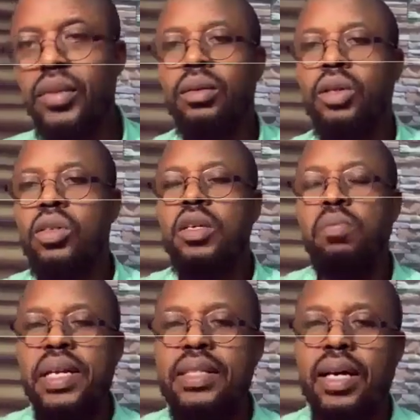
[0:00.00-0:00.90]
Because the
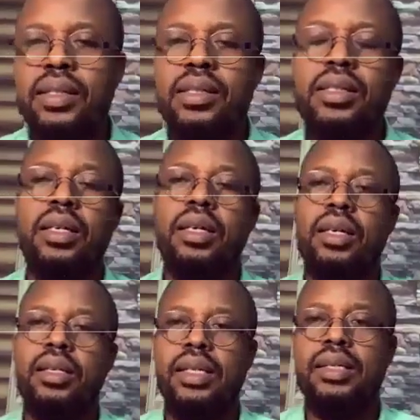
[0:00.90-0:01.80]
minters
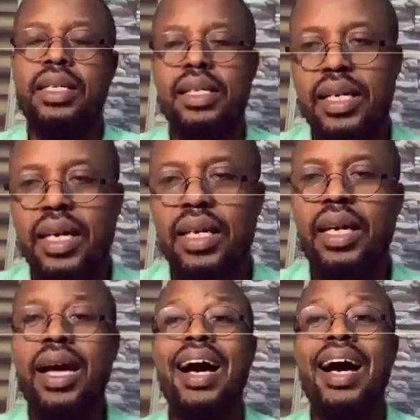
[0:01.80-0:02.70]
that are in layer
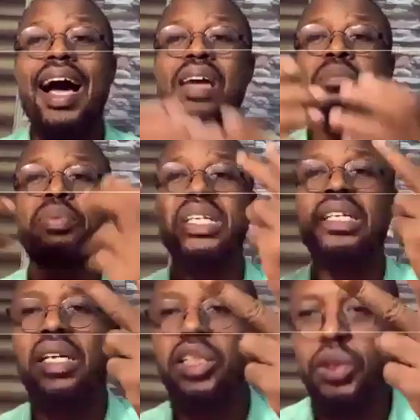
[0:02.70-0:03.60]
K are hybrid
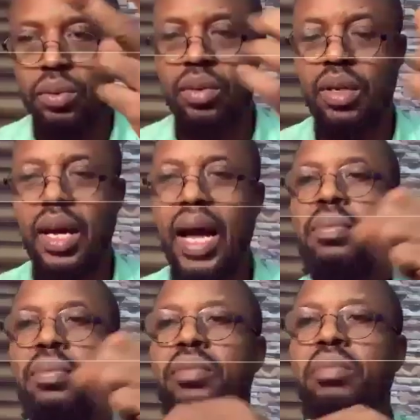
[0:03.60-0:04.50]
in nature.
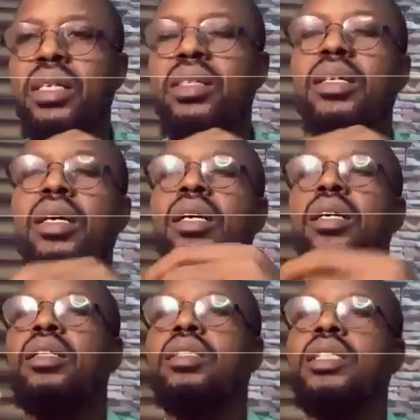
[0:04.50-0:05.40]
Hybrid means
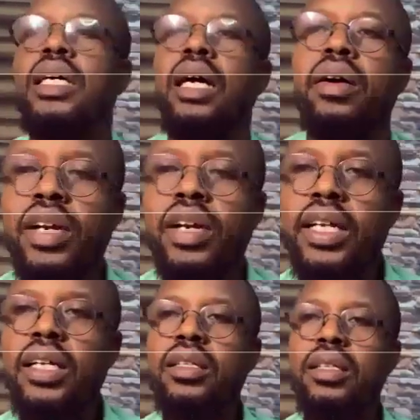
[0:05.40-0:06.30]
they
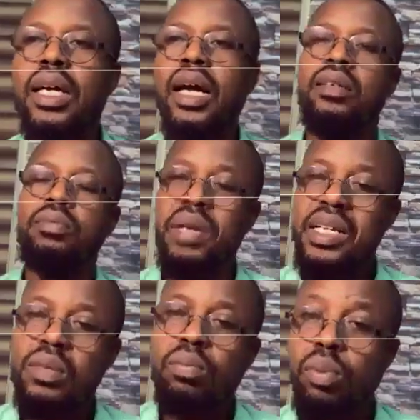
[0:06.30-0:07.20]
can
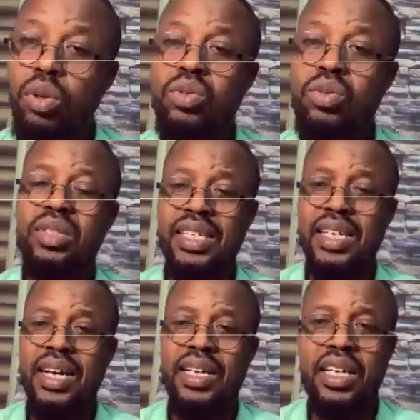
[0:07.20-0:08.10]
mint both
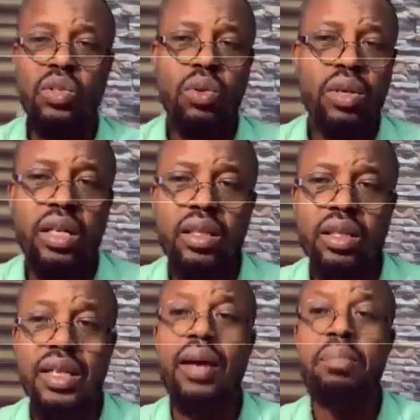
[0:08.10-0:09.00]
layer K token,
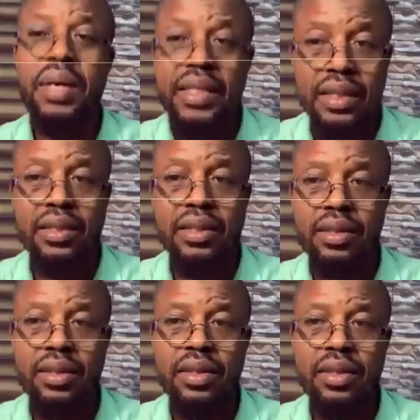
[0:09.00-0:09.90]
they can mint it,
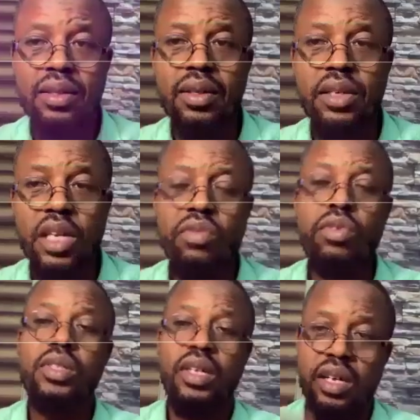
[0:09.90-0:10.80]
give you
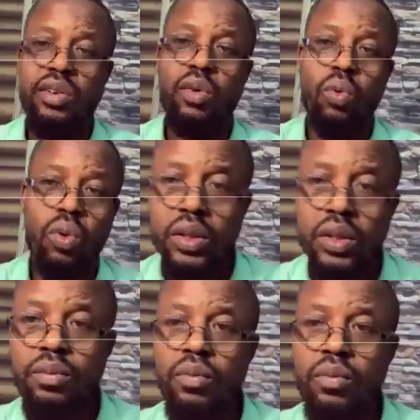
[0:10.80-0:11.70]
staking reward
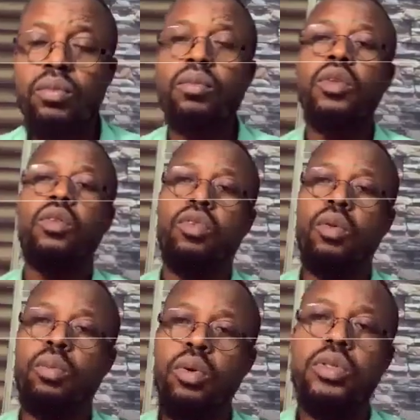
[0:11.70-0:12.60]

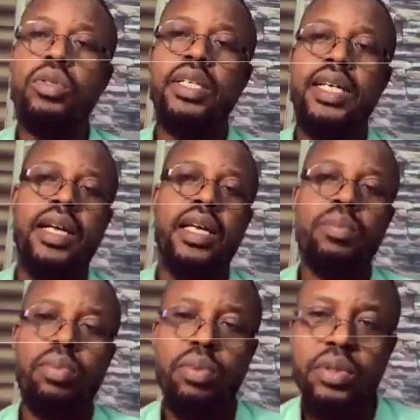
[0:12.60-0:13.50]
for both layer K
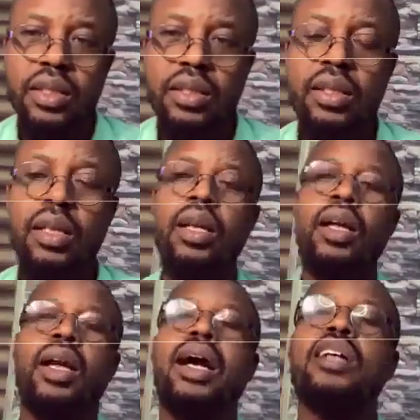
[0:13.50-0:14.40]
projects,
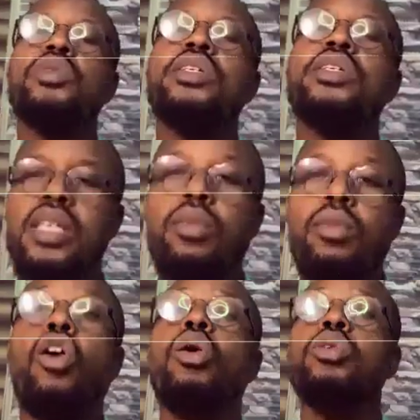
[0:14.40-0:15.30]
and do the same
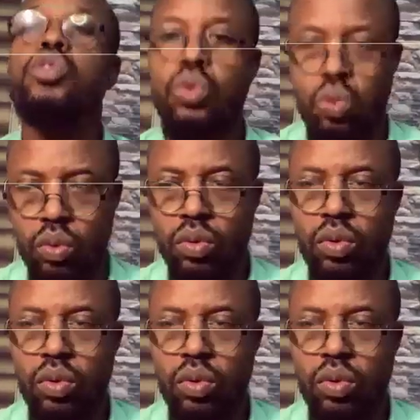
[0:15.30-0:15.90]
also